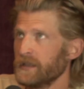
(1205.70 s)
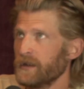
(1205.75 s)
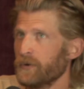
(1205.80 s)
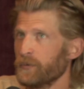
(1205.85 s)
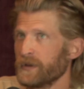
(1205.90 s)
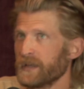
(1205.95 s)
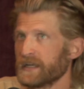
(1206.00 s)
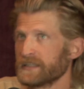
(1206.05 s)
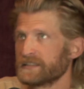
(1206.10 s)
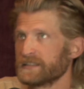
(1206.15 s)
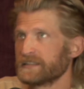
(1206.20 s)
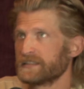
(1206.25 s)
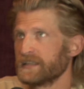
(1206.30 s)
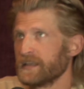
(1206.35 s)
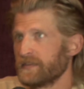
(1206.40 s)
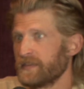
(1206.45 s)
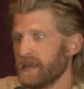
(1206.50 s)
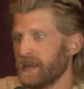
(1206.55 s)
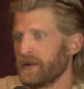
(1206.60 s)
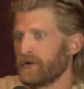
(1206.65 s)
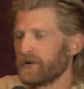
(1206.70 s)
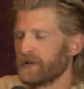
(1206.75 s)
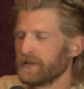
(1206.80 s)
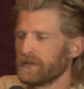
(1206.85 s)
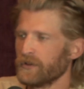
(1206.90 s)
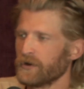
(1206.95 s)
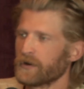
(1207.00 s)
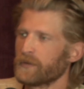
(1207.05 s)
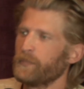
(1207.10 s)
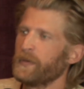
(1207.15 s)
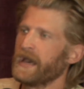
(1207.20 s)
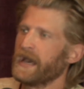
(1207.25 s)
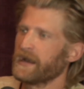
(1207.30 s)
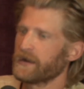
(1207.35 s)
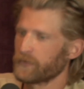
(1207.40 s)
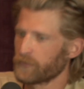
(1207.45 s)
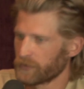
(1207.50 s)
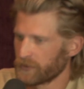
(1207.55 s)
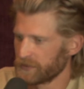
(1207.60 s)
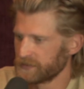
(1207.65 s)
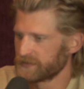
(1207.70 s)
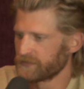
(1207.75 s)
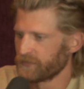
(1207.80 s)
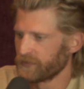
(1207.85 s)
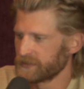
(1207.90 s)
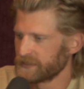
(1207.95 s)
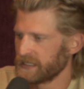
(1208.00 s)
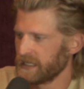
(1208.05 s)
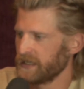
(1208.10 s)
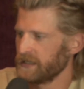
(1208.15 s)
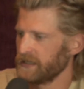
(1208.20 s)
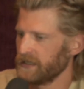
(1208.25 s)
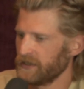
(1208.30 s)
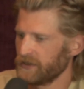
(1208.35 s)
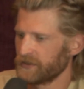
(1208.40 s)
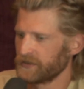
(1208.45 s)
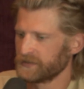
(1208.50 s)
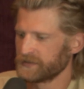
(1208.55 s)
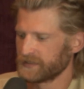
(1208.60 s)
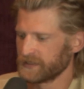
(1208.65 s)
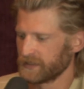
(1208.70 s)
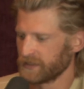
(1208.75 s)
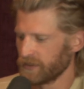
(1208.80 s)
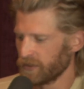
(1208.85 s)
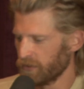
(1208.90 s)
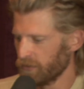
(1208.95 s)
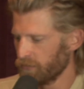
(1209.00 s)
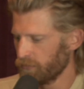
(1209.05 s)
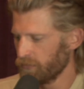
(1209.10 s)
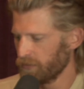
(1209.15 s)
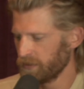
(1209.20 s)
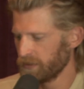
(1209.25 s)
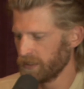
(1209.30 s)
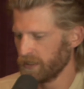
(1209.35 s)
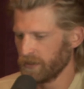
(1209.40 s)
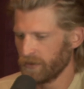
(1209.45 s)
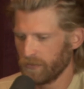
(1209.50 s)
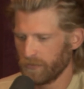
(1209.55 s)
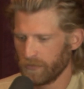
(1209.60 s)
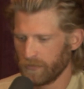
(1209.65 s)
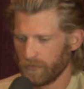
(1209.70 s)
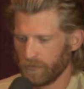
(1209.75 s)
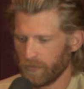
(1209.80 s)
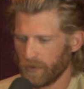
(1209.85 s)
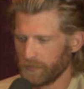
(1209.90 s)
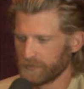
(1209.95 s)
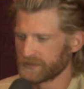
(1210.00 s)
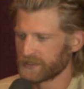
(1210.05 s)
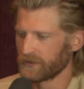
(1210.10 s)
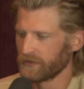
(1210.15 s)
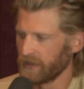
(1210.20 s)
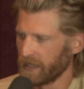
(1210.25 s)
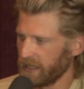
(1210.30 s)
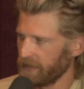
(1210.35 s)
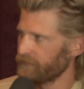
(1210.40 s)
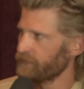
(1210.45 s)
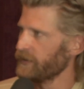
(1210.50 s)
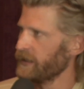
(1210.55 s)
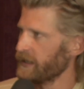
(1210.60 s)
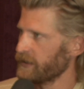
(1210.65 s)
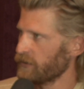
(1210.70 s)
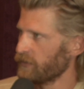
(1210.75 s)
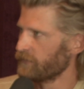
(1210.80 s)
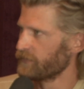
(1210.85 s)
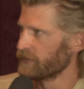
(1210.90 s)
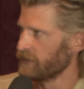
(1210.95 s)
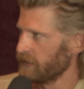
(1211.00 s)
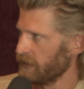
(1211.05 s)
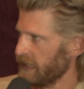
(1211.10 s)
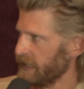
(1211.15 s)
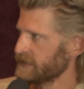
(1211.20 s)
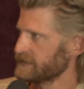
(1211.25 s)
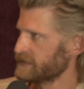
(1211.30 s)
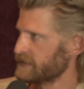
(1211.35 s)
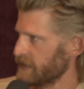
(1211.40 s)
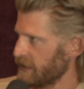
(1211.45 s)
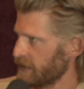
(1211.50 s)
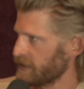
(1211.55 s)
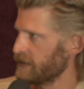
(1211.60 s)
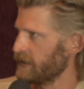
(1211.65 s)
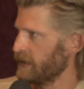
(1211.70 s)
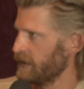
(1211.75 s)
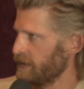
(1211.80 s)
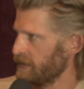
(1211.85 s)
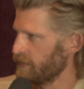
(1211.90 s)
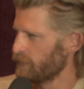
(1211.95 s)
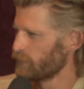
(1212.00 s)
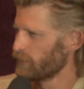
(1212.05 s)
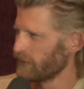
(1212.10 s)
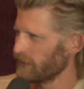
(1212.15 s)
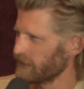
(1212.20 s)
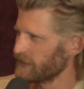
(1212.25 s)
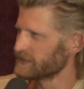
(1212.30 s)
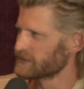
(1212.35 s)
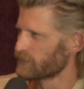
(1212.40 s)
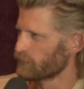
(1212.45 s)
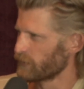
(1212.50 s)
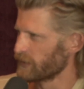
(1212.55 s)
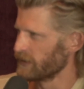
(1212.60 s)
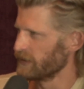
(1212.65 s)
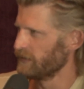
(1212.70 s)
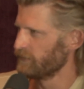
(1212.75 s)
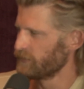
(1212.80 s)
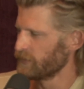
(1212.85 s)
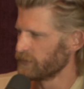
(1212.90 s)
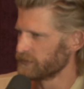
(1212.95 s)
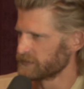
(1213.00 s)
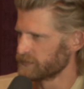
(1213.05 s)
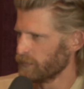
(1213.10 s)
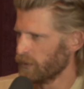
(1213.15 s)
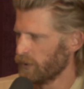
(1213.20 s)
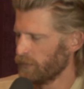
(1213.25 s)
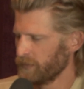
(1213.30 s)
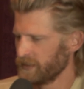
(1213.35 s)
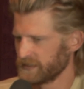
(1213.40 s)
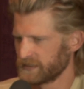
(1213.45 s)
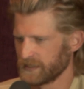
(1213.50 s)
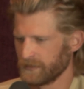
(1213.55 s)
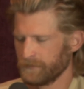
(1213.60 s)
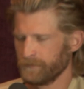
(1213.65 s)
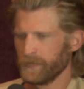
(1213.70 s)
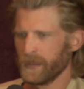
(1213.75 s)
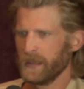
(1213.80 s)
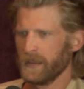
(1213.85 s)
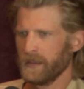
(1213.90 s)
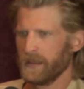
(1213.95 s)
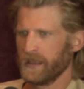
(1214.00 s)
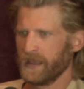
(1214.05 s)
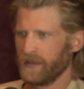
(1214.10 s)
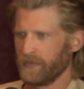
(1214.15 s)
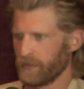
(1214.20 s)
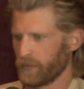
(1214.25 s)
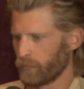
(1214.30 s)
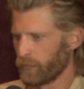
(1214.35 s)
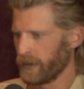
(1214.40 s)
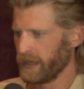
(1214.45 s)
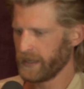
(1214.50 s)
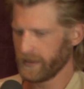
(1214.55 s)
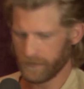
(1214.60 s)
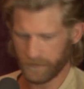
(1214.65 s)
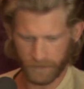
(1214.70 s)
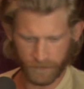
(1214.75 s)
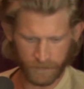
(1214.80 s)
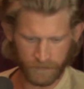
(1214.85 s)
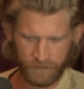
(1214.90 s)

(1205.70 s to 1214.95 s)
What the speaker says: know, we got to sit there and look backwards for 10 years and go, you know, what was our life like over the last decade, and really get to relive those moments. And the ring